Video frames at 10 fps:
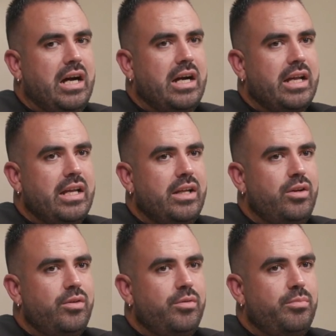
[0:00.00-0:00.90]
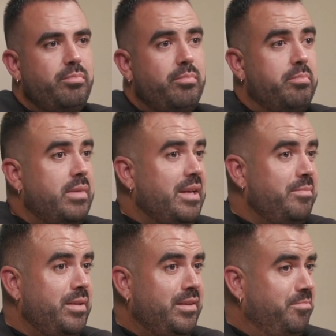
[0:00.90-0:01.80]
I may
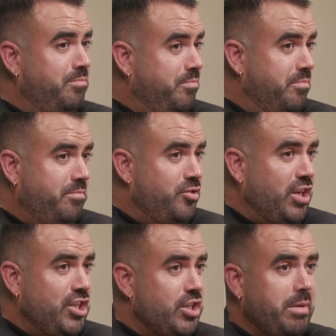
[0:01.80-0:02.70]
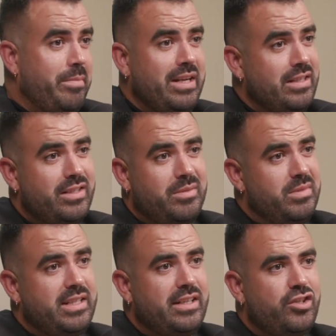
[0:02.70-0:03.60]
be changing my mind at some
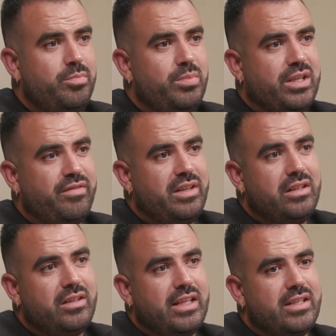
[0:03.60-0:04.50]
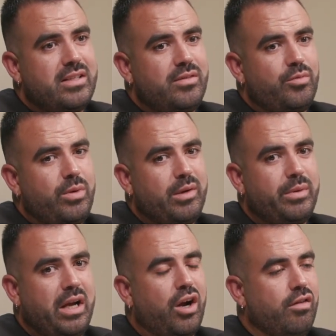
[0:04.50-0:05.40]
stage, but I feel that where
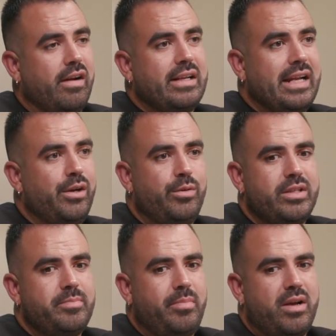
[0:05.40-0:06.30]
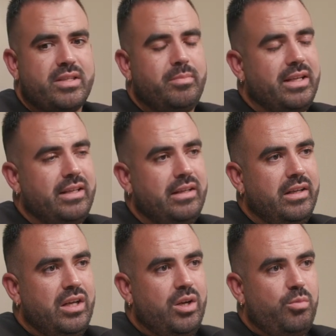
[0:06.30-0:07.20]
we are right now is possibly
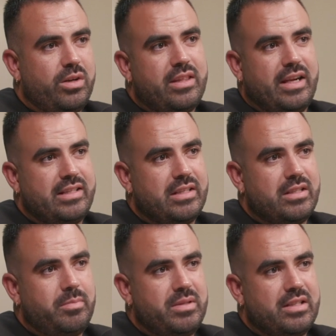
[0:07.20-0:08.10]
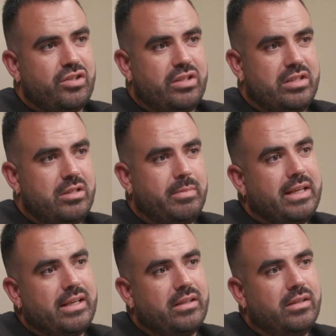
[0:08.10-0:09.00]
one of the nicest positions to
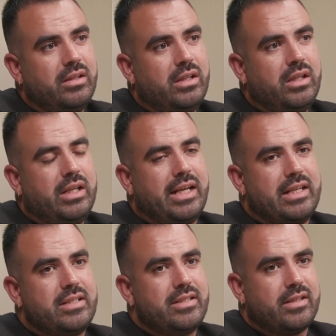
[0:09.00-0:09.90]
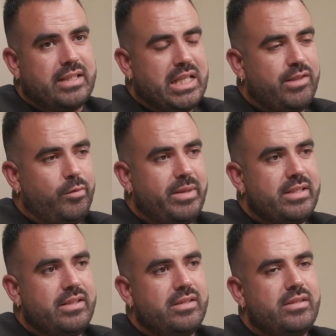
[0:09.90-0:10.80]
be in. It's a successful
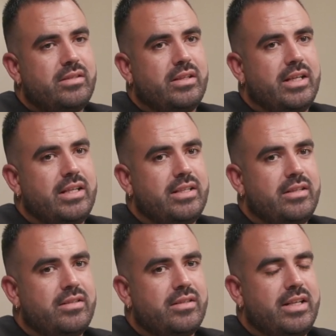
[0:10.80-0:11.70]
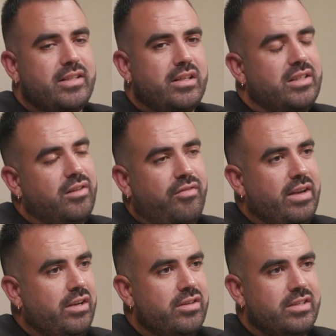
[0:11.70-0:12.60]
business. It's got its
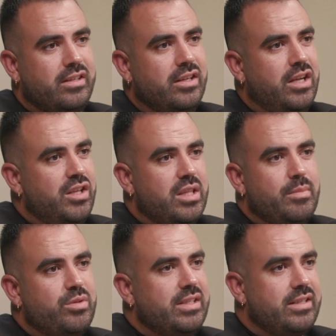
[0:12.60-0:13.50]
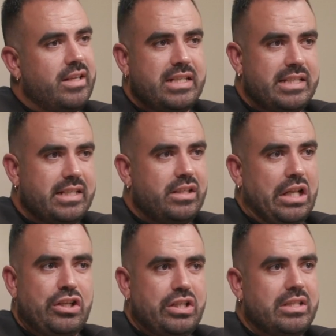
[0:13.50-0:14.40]
fingers in the most exciting
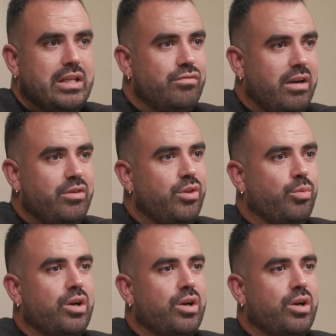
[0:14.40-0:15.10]
technologies around the